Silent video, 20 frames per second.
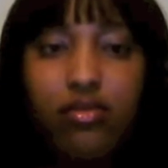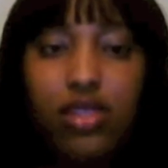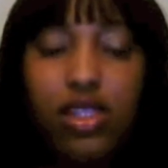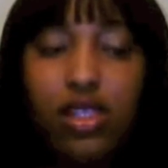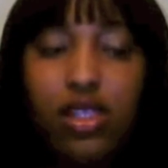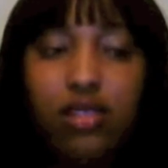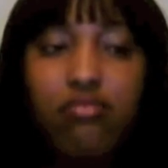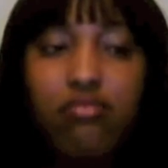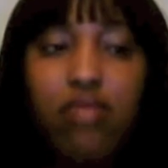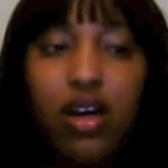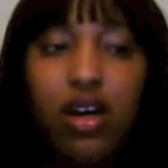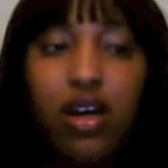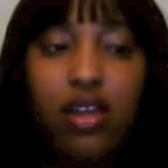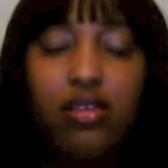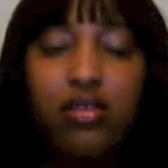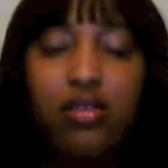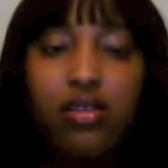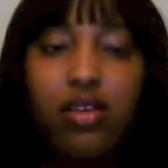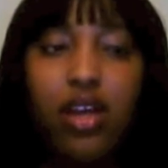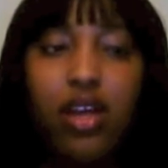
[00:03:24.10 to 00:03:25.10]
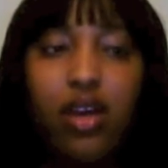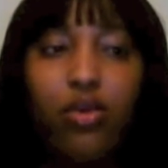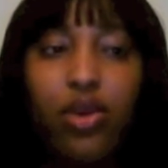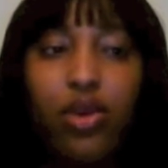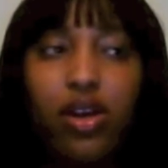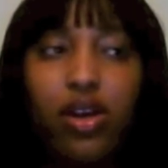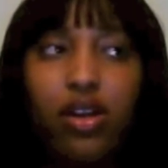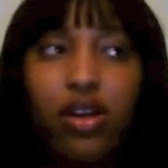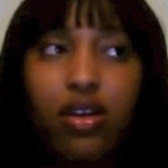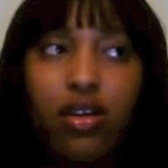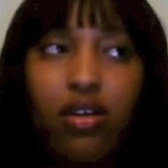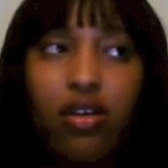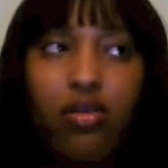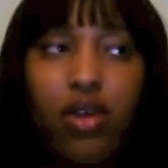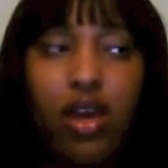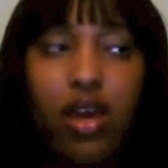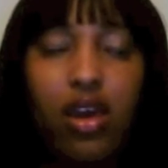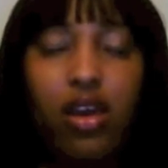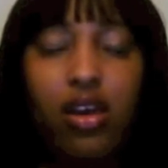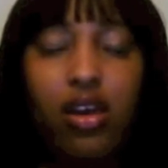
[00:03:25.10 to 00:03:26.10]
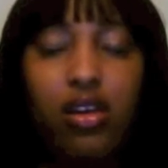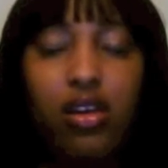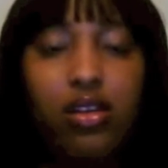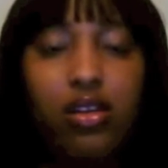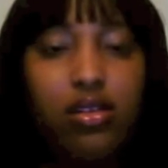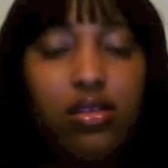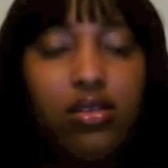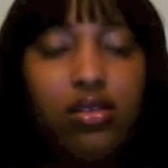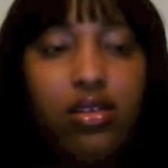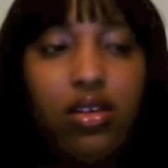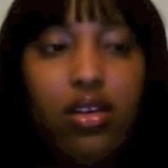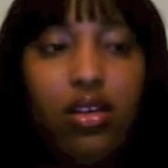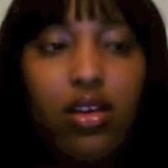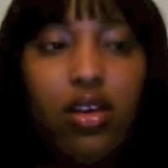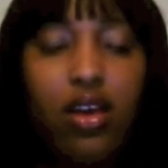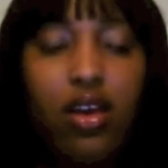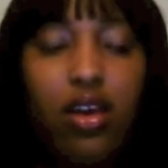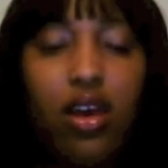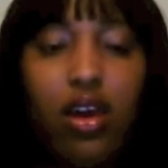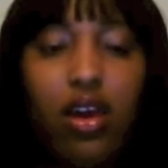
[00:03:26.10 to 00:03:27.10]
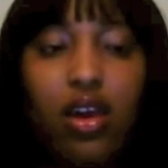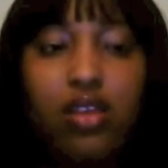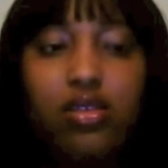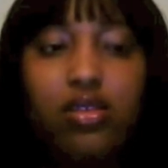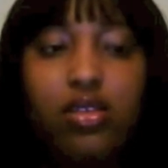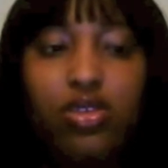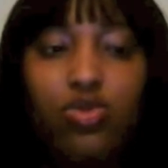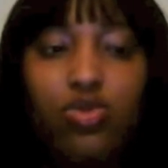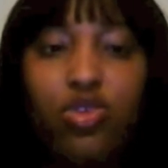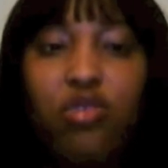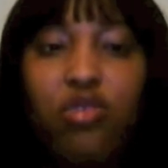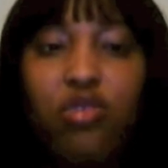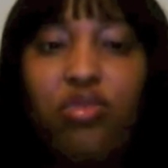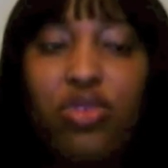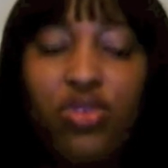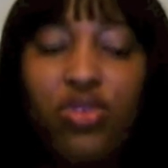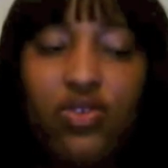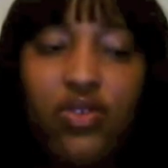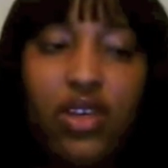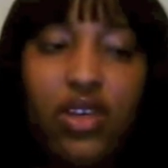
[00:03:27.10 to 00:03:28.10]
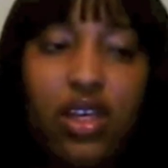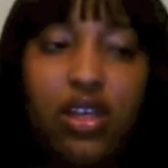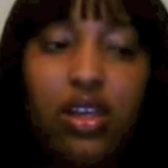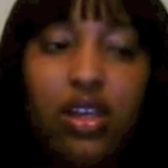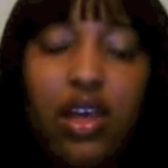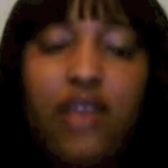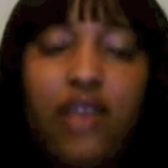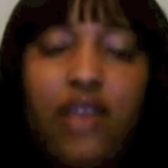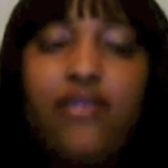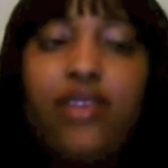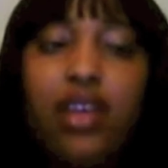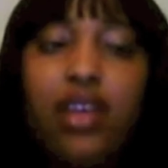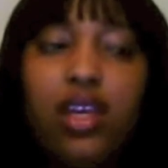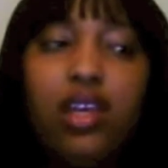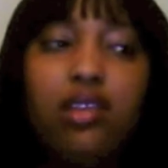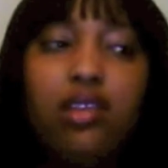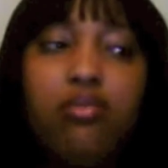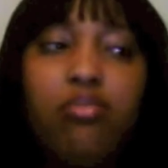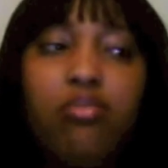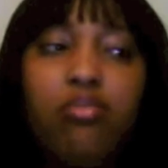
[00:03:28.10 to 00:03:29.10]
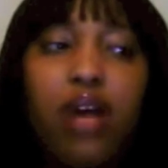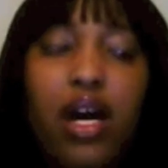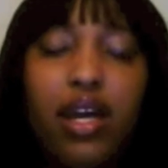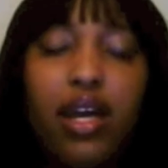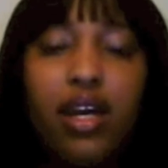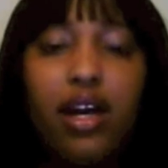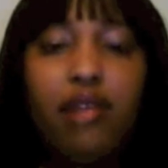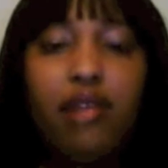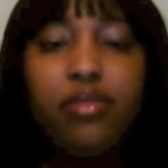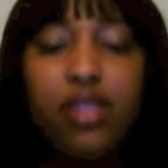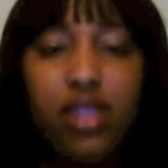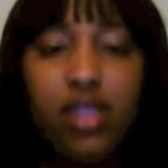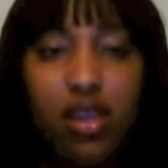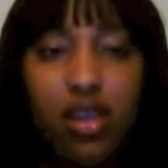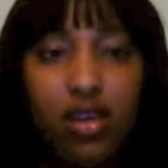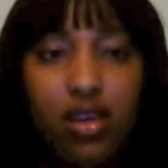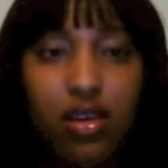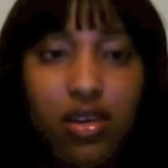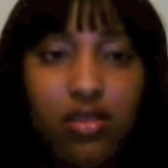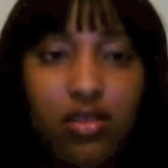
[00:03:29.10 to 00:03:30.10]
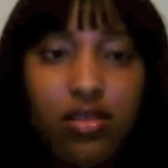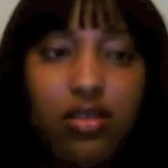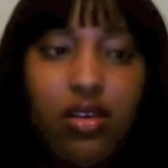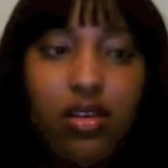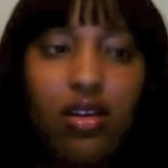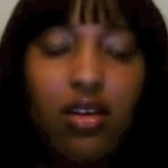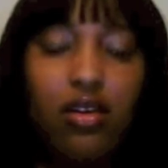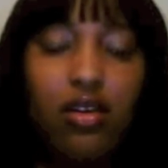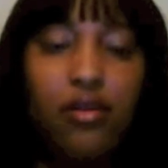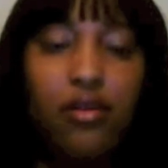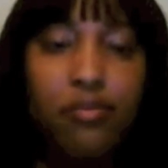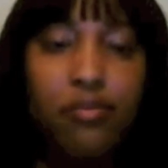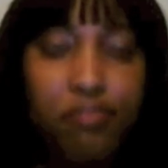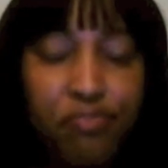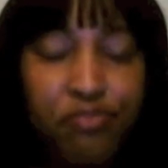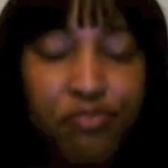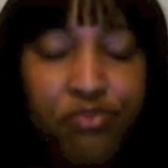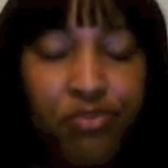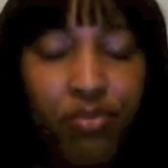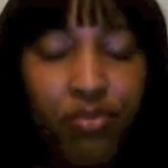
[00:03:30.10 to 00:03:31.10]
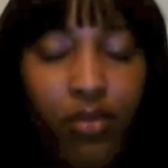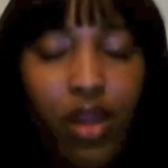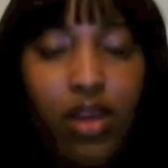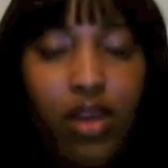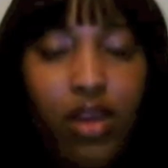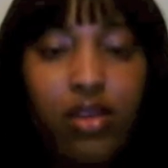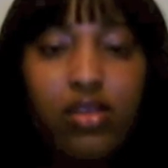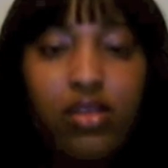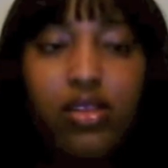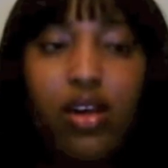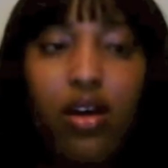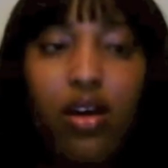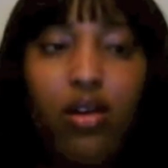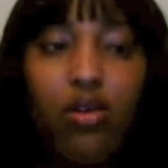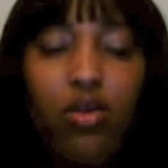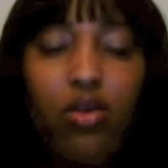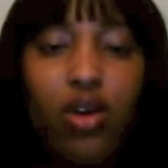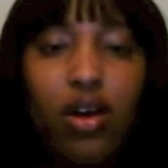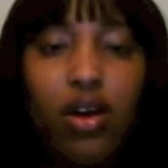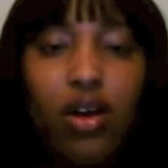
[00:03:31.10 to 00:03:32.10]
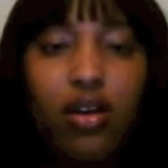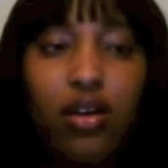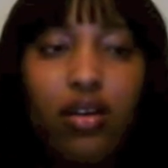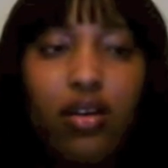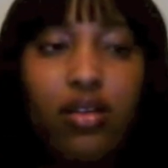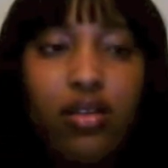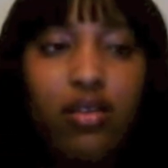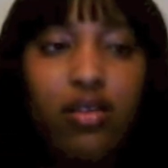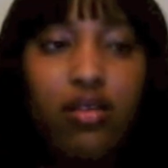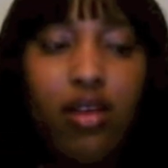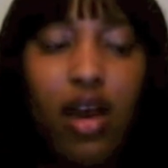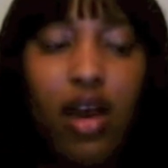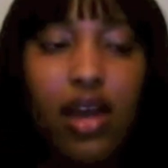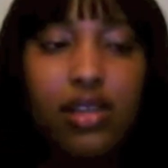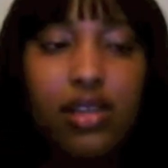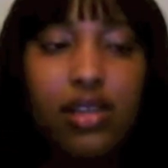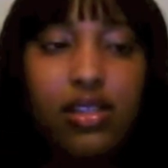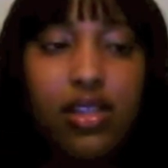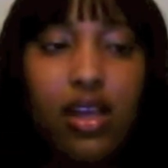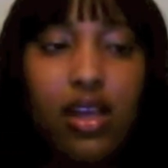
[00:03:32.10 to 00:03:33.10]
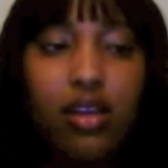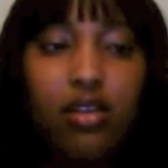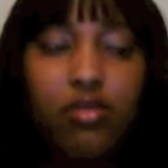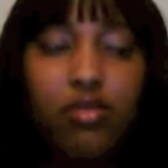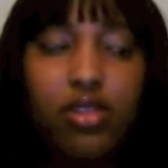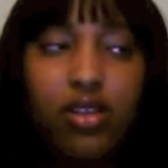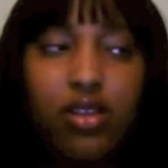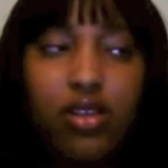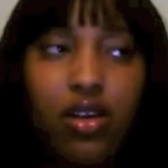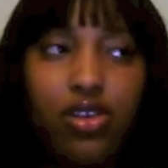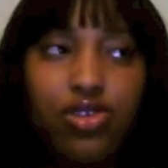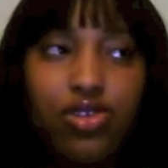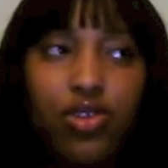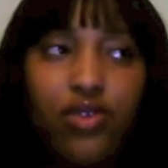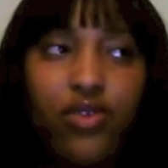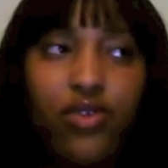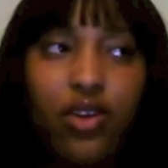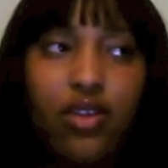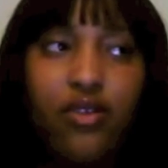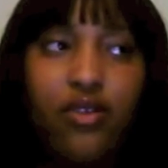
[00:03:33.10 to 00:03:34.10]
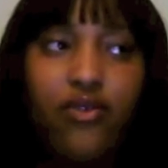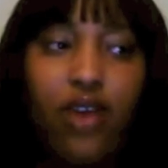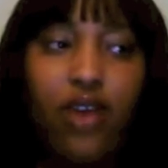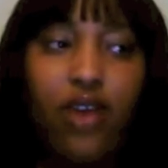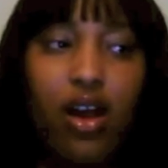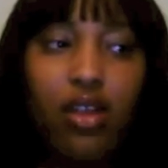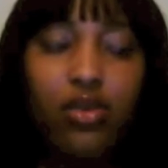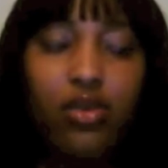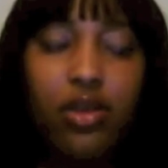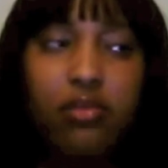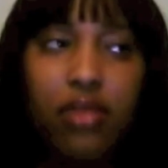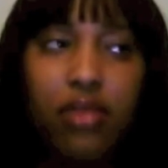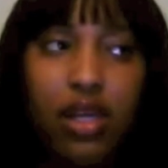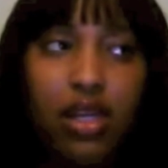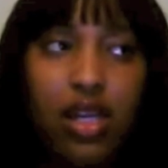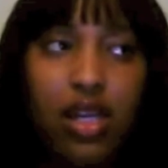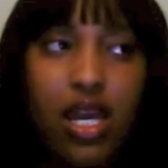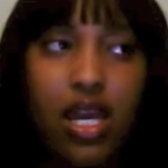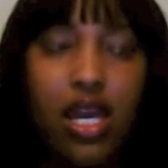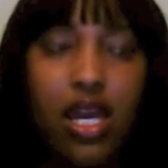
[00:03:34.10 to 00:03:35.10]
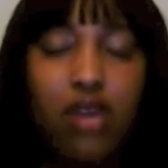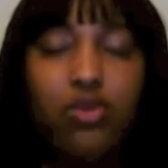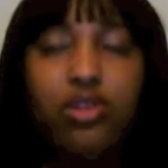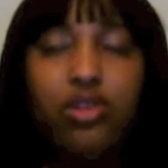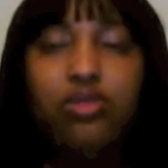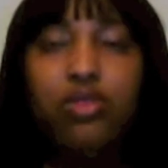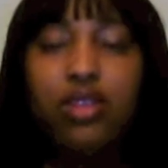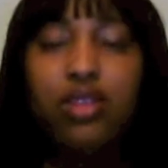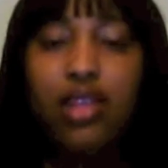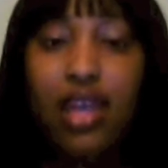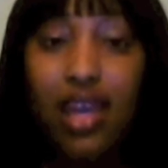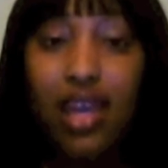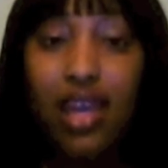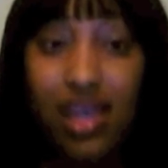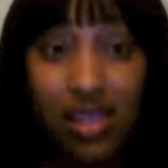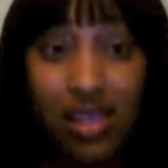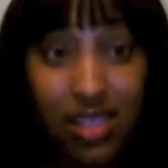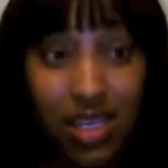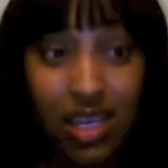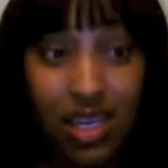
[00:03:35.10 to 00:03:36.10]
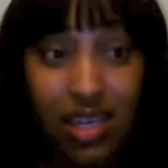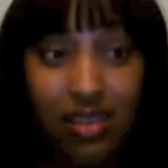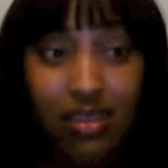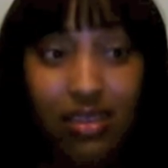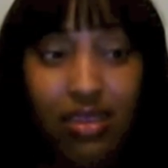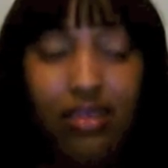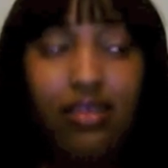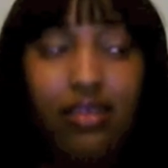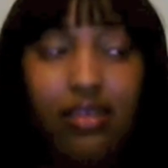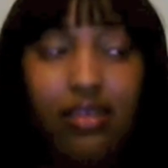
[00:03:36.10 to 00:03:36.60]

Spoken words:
6 months, so yeah, we're going to go ahead and just remove it and then biopsy it. So I set up surgery for the following Monday, which was the 18th,